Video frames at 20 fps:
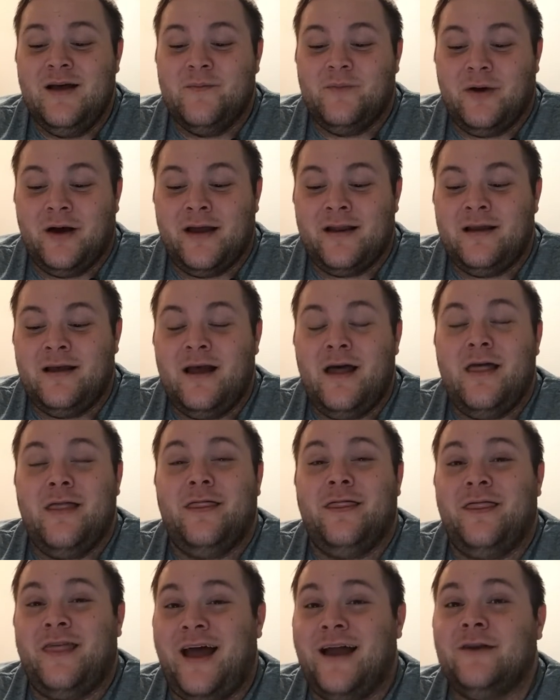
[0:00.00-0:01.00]
but
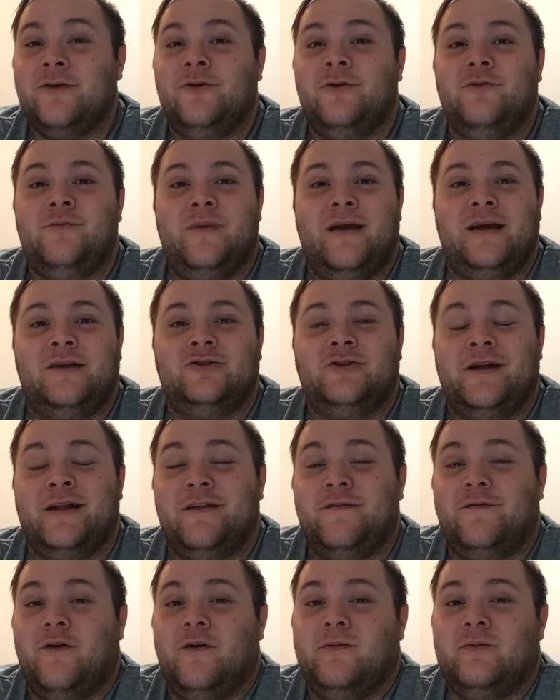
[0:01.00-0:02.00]
that dude made
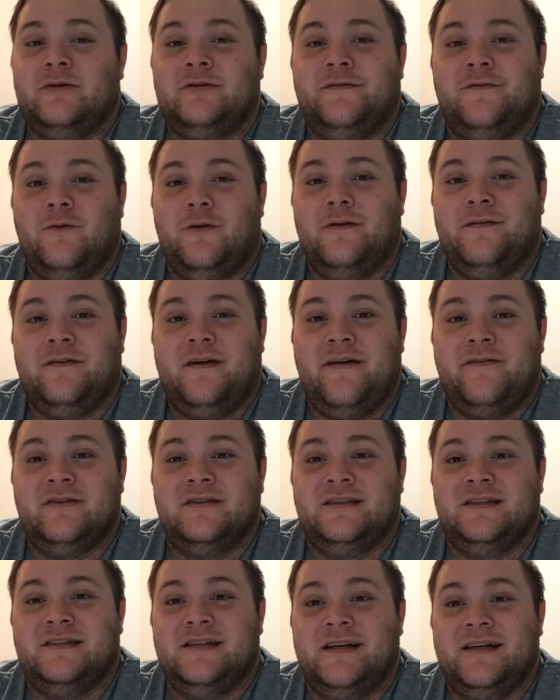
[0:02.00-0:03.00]
Transformers 4, 5,
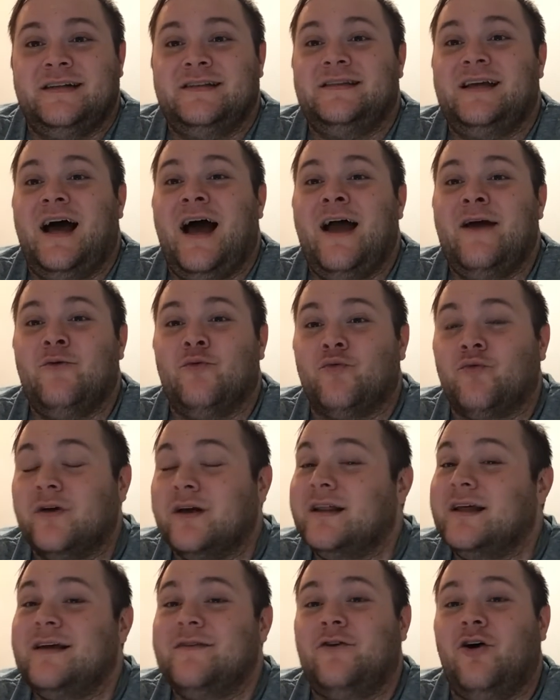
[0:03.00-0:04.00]
and 6. I
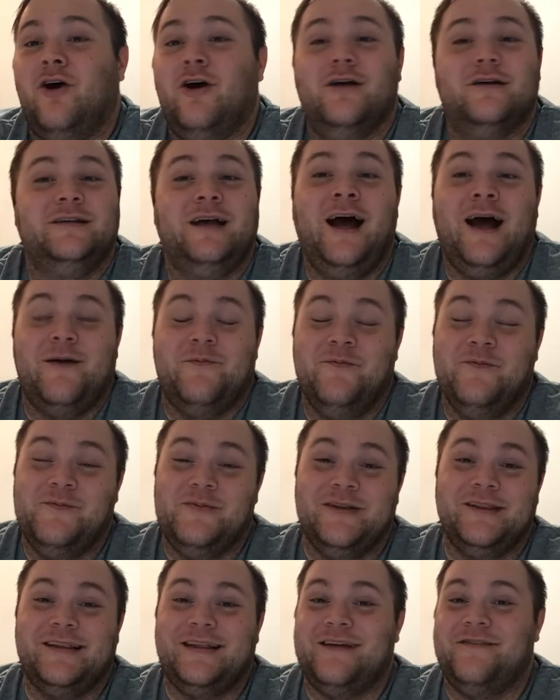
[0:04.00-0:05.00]
really have a hard time
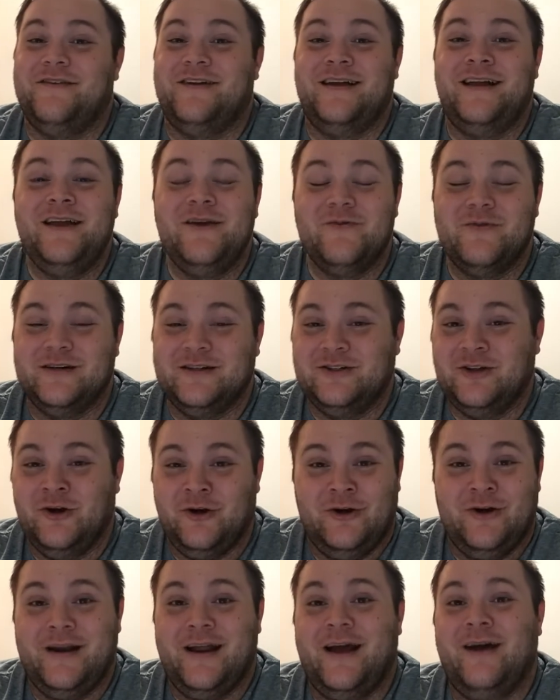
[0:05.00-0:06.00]
believing he would
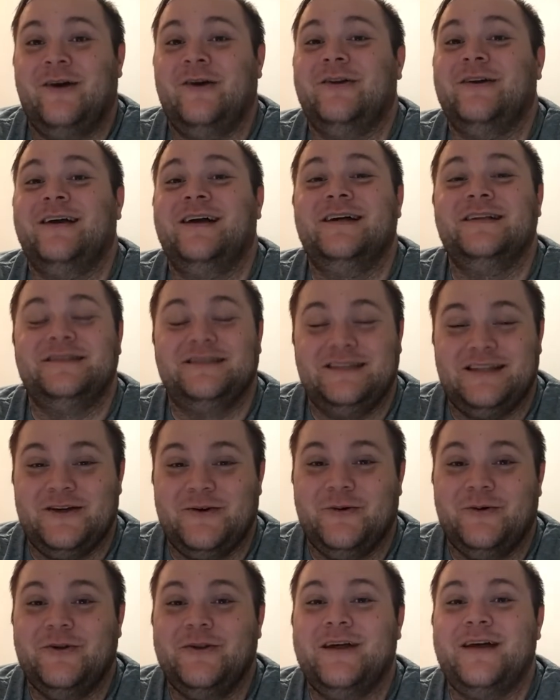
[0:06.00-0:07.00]
turn down a
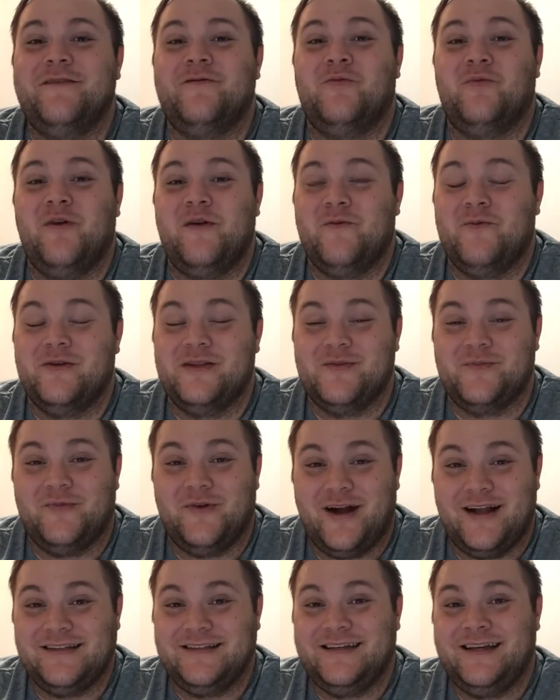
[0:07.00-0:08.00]
sequel if it was
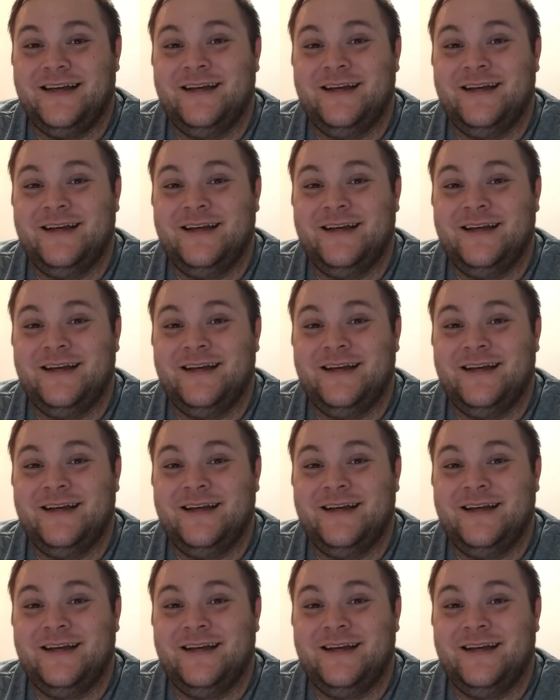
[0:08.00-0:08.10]
brought to